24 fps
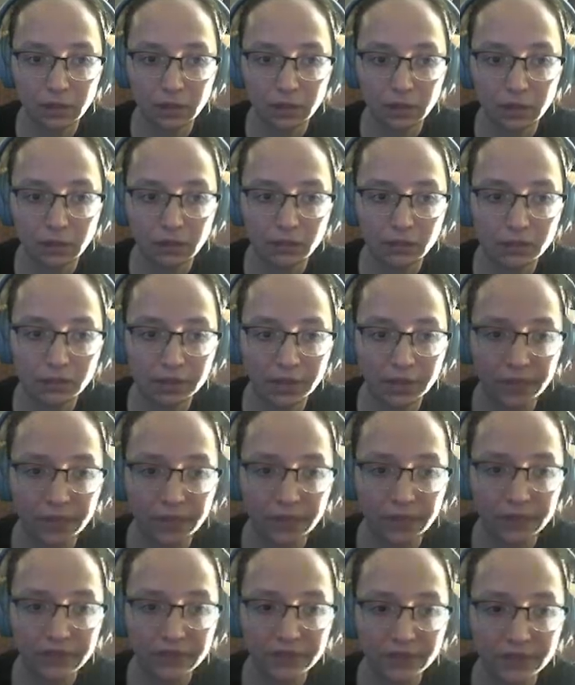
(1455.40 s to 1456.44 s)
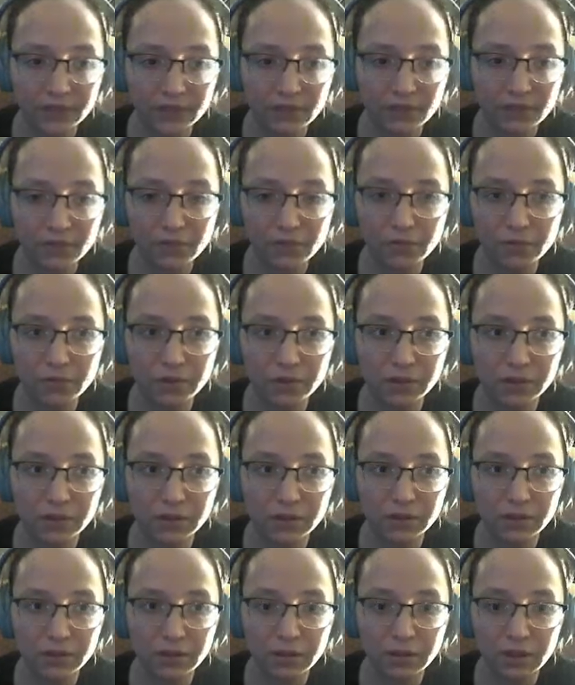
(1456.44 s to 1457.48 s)
Okay, so
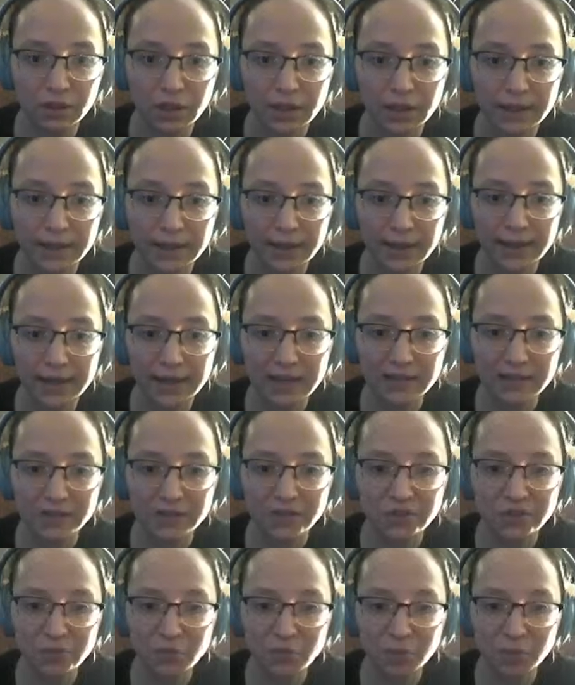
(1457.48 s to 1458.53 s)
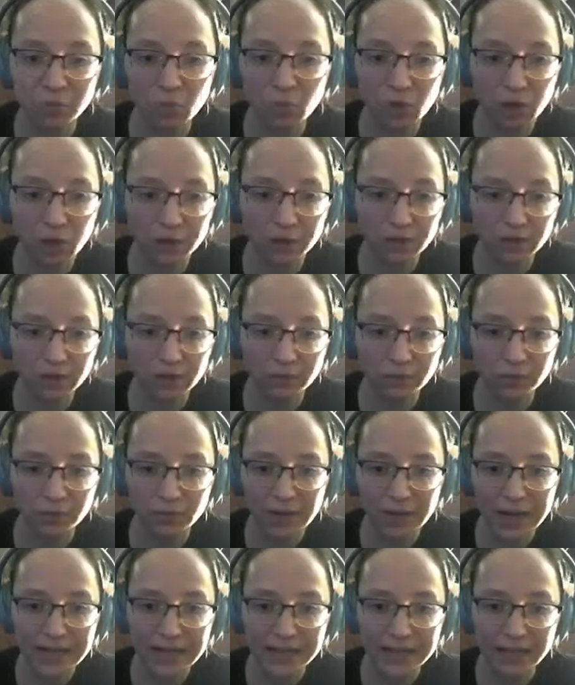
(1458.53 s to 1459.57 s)
it has to do with water? With
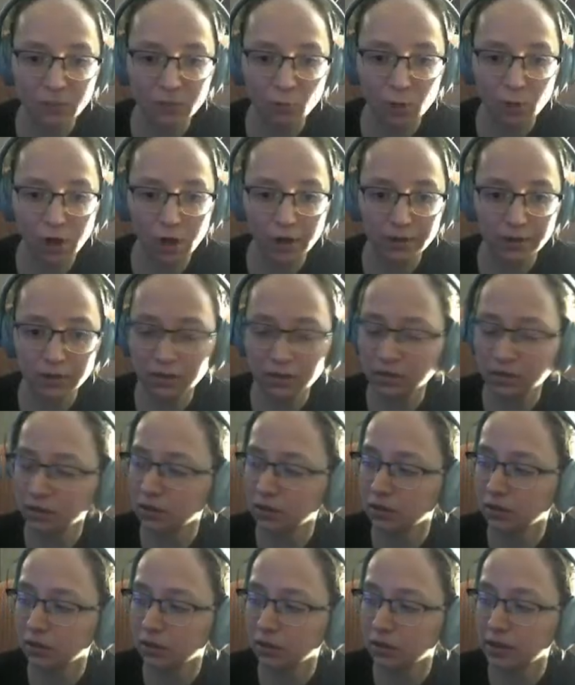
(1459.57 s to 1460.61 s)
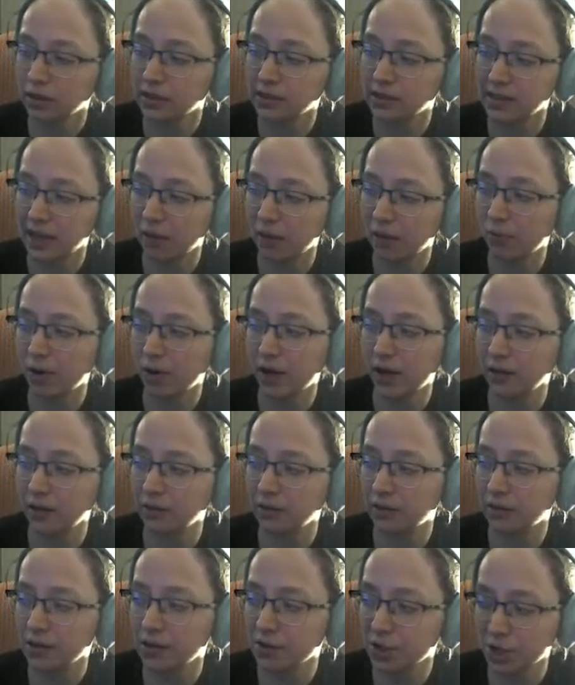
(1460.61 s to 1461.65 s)
rising water? Is that why
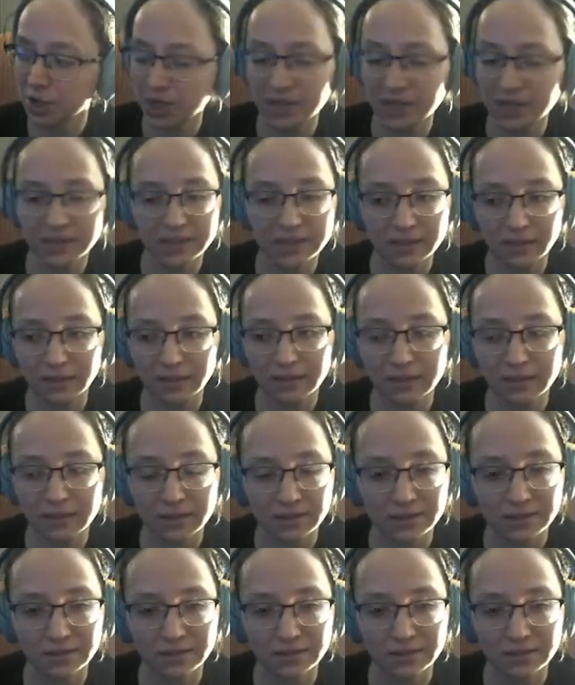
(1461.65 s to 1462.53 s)
their shit sucks?